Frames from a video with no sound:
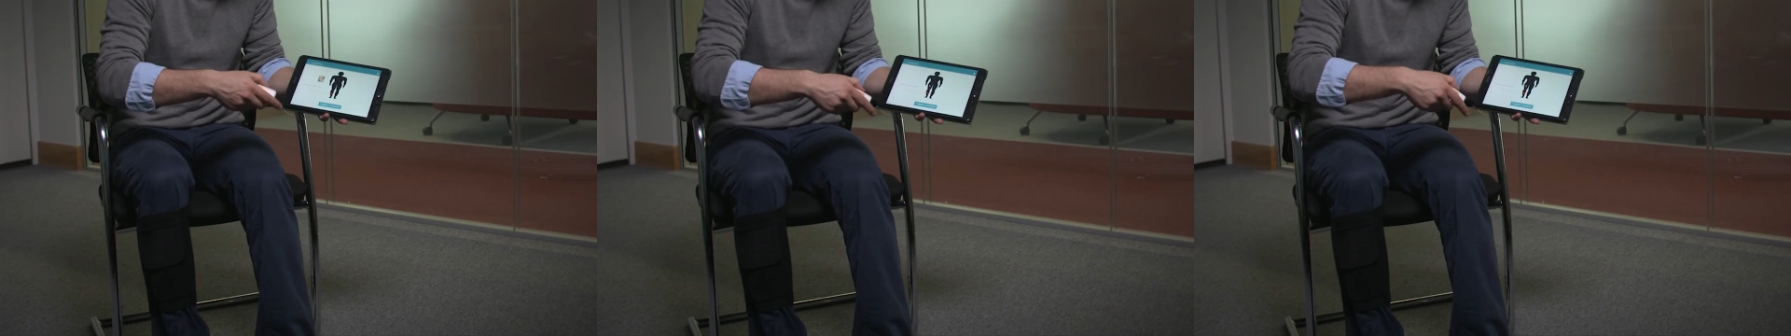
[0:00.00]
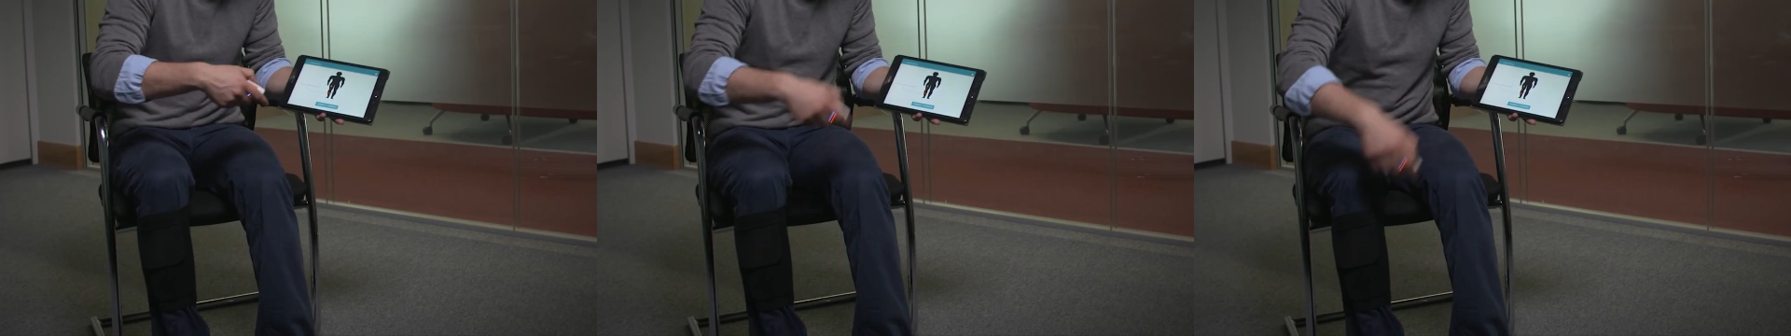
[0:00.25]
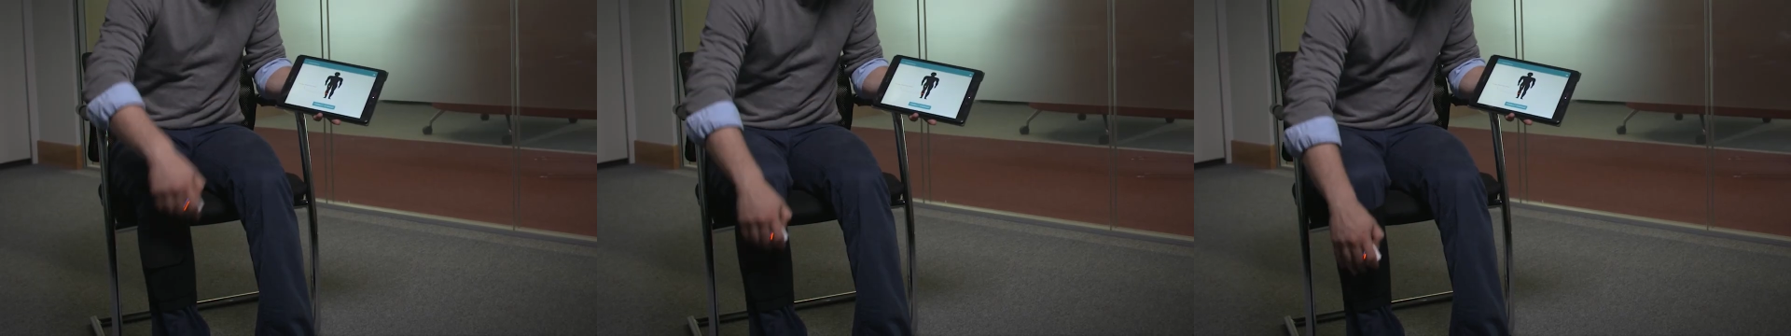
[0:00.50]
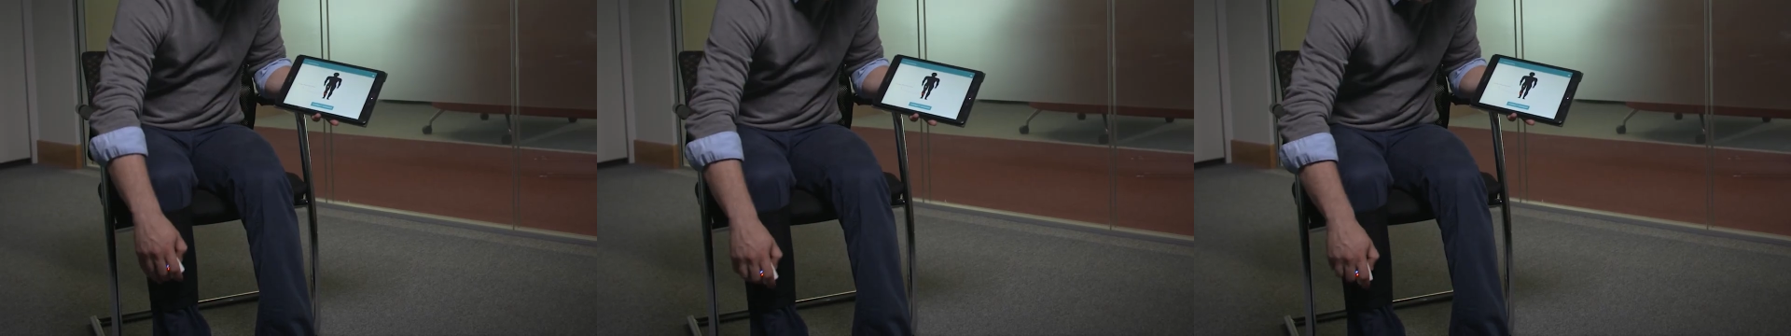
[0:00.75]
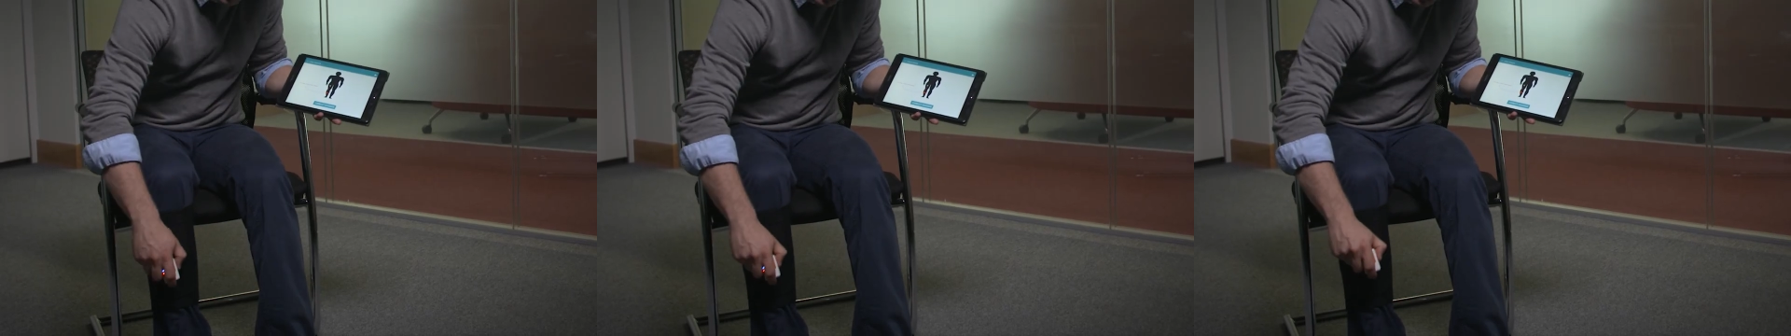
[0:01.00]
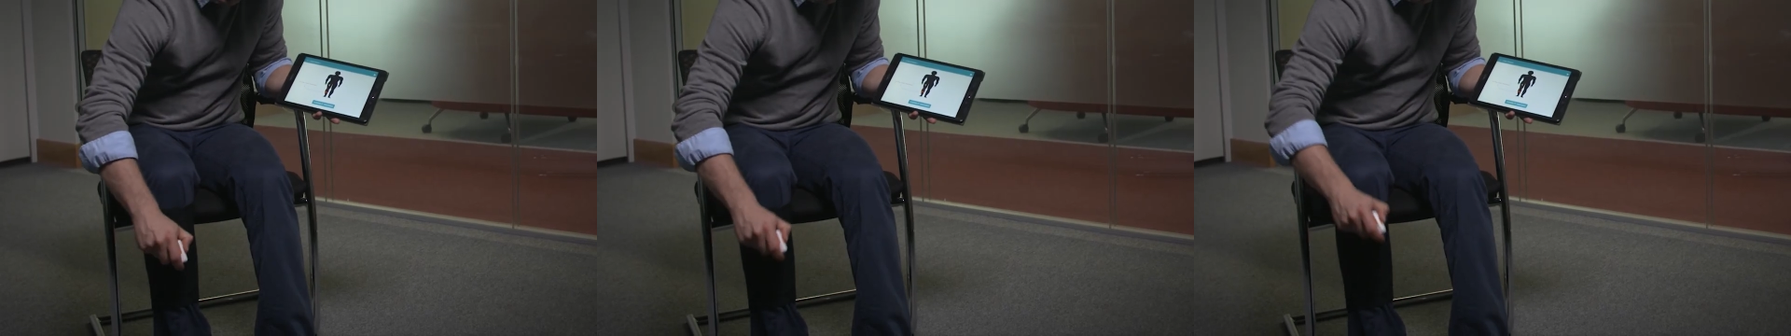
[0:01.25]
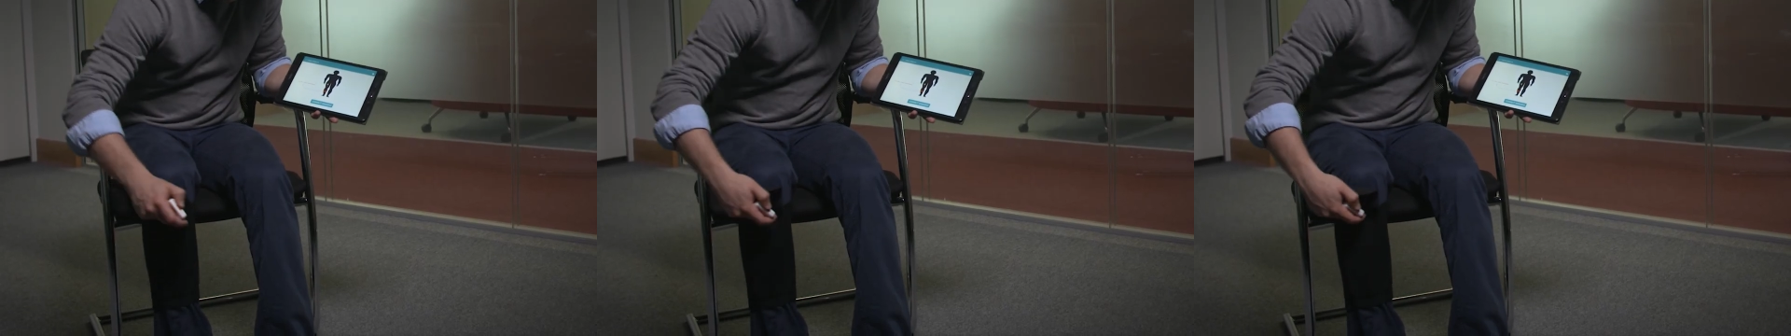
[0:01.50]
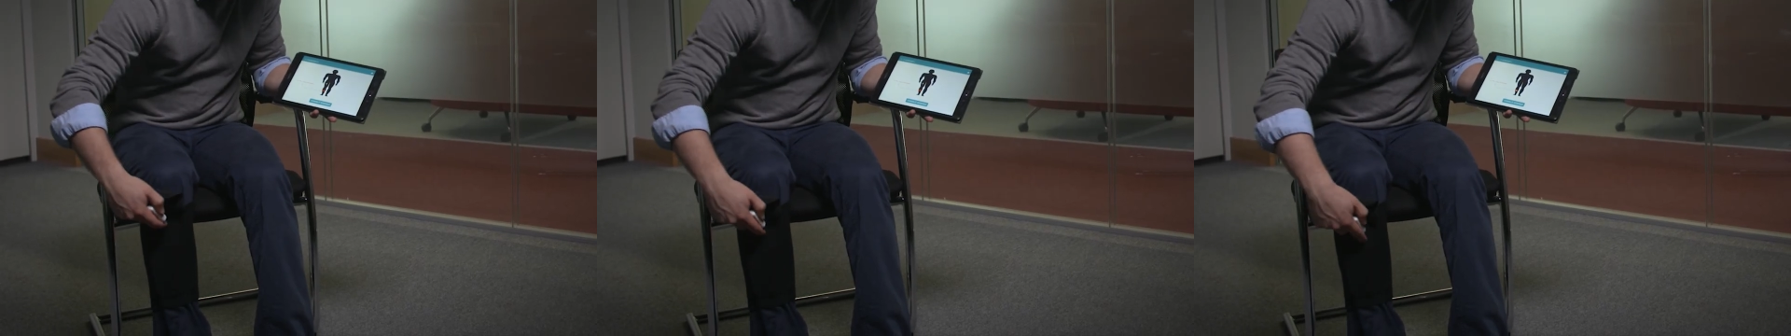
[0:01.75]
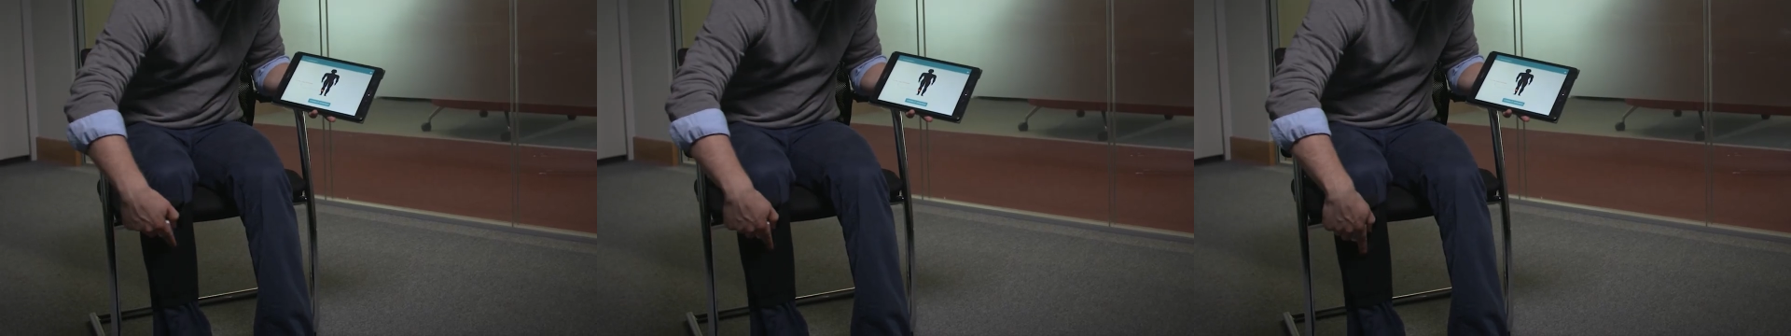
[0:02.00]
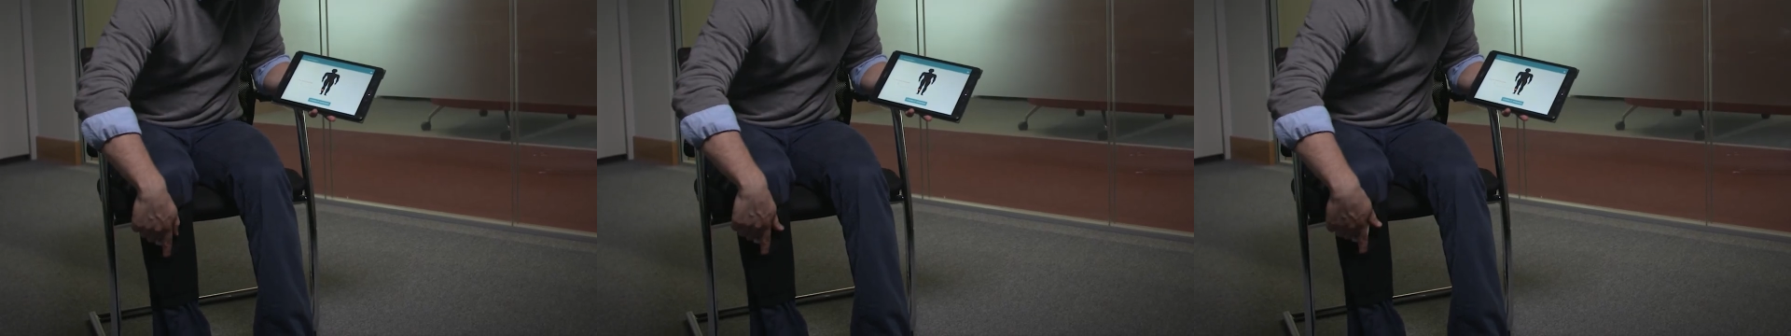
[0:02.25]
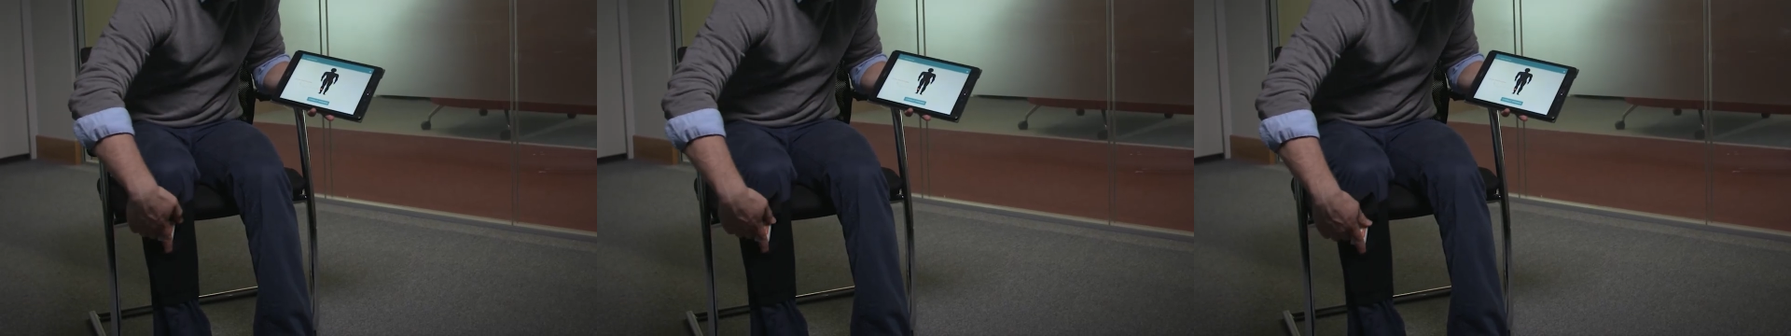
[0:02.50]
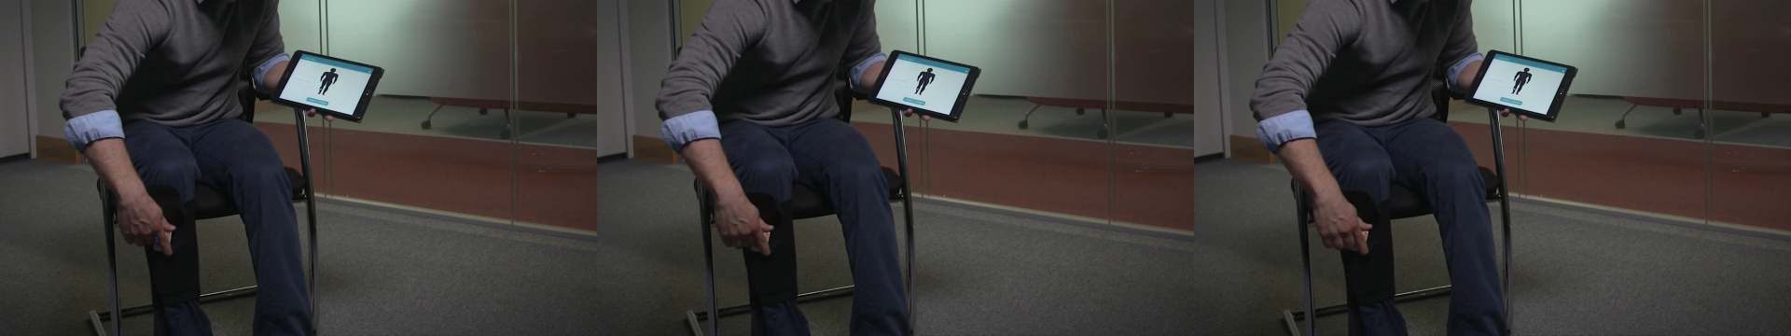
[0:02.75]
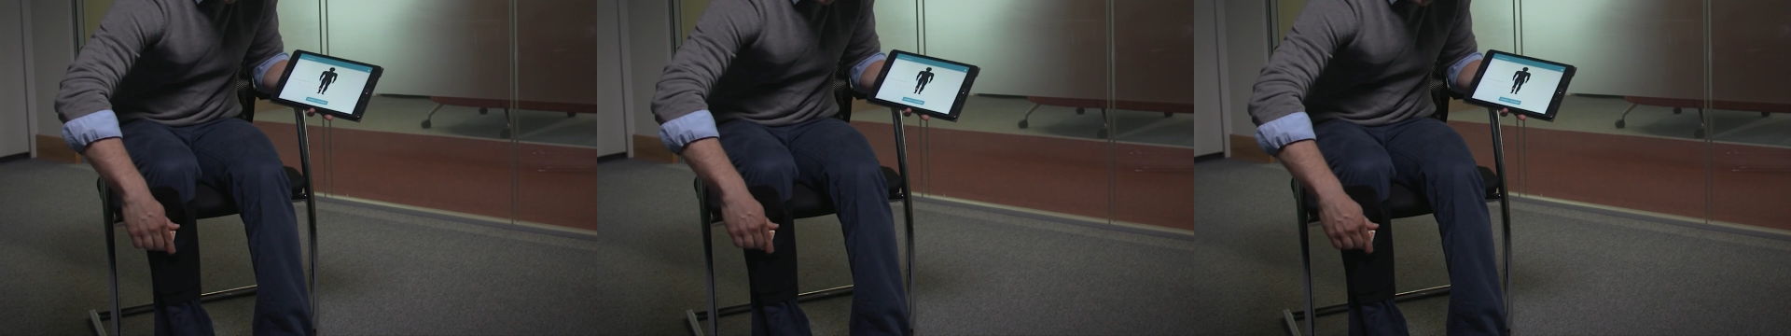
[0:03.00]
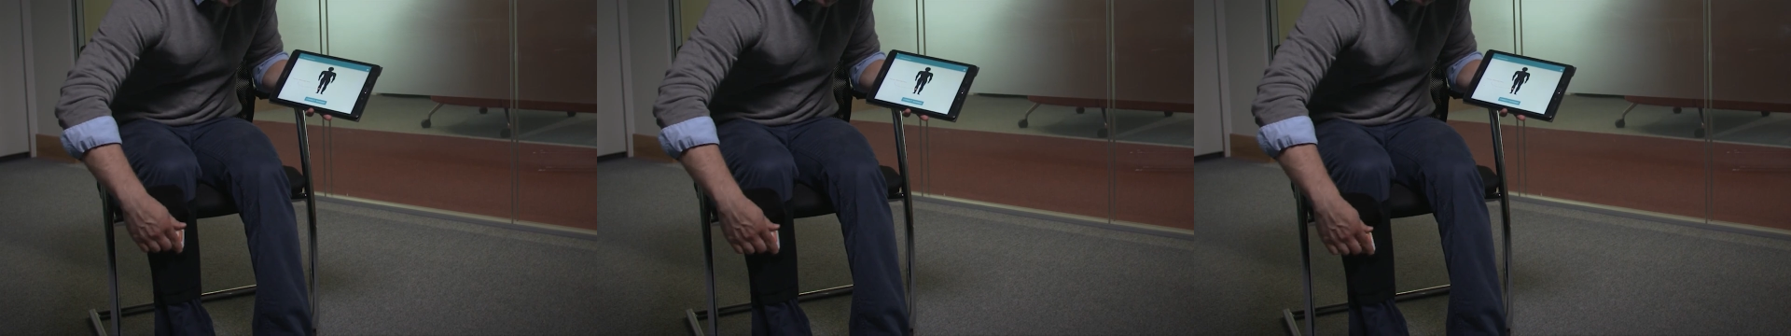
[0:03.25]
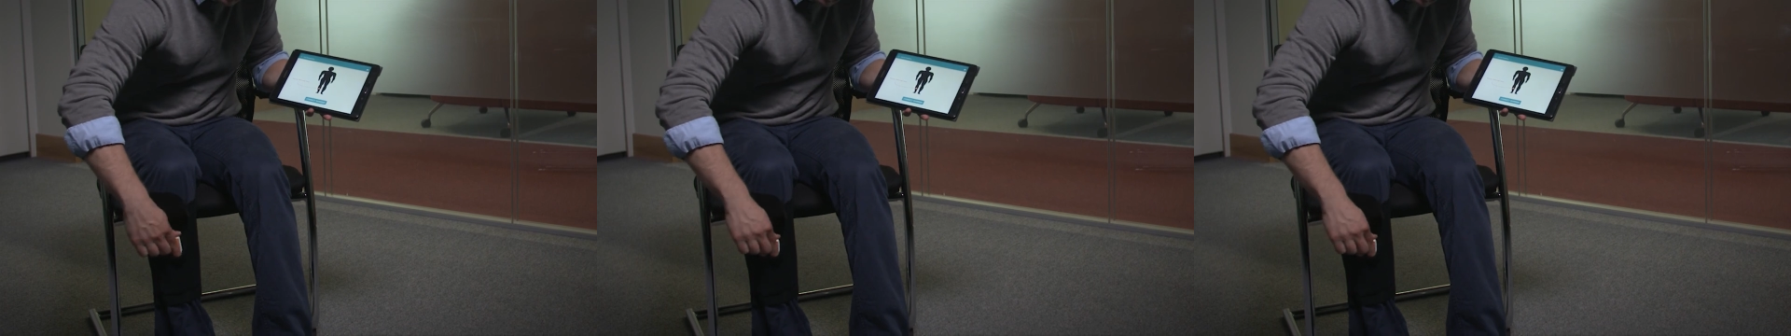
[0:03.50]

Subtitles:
(no speaker visible)